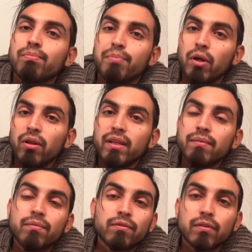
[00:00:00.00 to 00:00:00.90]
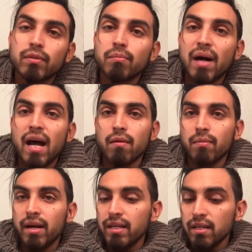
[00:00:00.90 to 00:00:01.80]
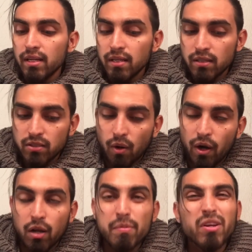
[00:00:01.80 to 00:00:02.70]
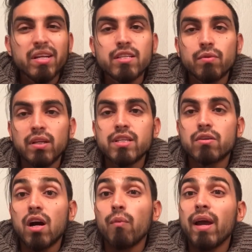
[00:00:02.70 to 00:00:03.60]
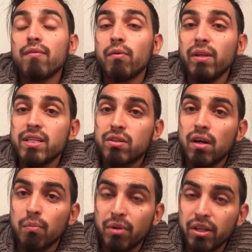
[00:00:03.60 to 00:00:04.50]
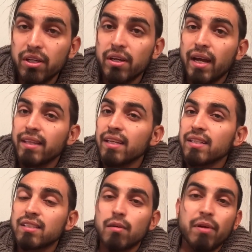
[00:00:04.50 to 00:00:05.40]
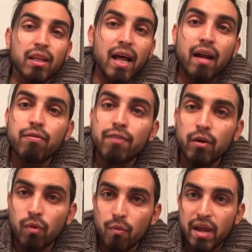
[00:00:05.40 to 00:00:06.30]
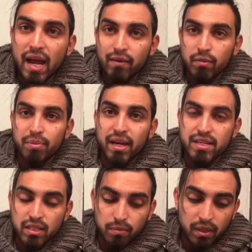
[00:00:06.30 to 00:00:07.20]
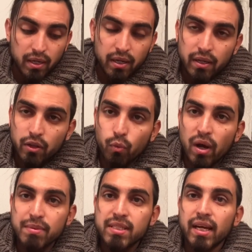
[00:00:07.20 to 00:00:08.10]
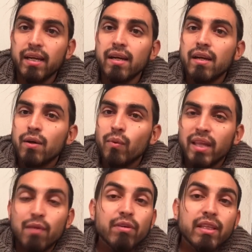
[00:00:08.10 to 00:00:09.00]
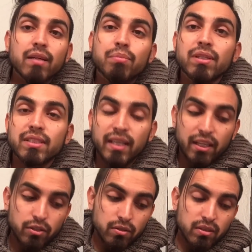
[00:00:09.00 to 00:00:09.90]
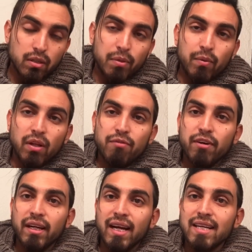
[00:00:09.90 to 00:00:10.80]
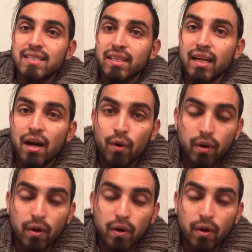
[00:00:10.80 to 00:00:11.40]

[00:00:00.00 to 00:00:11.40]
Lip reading: build it from the bottom, right? So our community is really strong. We have a really strong brotherhood. I think it's going to be a lot of fun when we have the page up, the website, with everything put together. So it's going to be really fun, guys, and